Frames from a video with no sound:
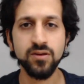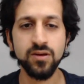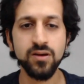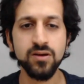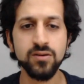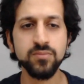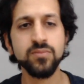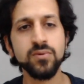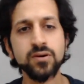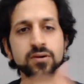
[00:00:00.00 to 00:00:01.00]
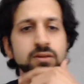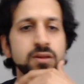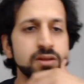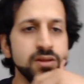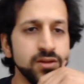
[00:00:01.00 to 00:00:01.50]
All right.
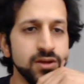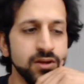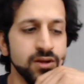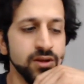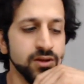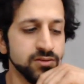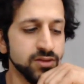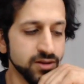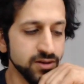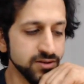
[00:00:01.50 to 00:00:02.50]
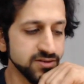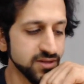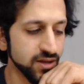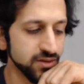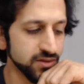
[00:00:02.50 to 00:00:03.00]
So I can
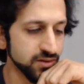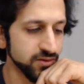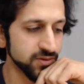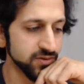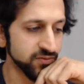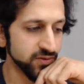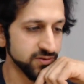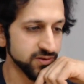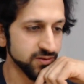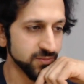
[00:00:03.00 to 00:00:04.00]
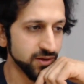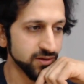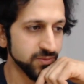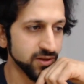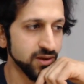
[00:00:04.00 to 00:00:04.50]
understand, you know, with the fees, it can make it a
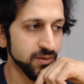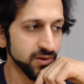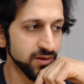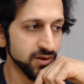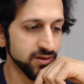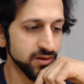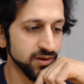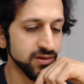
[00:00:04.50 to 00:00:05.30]
bit complicated, and it